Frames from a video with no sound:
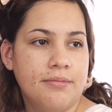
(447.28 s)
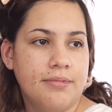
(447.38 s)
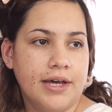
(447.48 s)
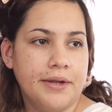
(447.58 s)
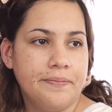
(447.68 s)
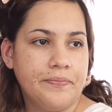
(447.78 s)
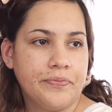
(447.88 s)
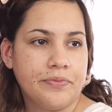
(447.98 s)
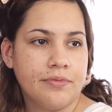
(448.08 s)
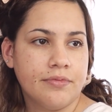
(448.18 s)
But
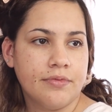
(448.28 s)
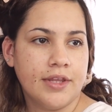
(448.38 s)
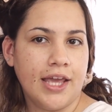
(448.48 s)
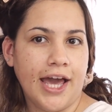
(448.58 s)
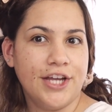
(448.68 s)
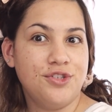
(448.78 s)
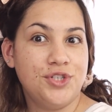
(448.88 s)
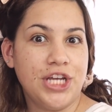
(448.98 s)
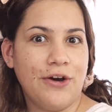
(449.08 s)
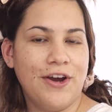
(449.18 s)
I do
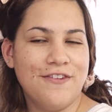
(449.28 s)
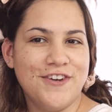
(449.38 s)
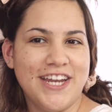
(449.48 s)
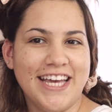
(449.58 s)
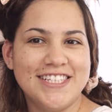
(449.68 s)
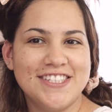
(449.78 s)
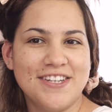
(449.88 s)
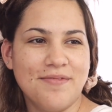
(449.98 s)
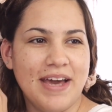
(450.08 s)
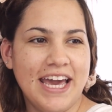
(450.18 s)
shower every day, just
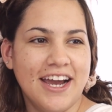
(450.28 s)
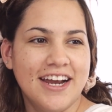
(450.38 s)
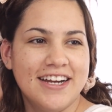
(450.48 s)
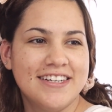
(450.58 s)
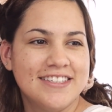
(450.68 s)
not my hair.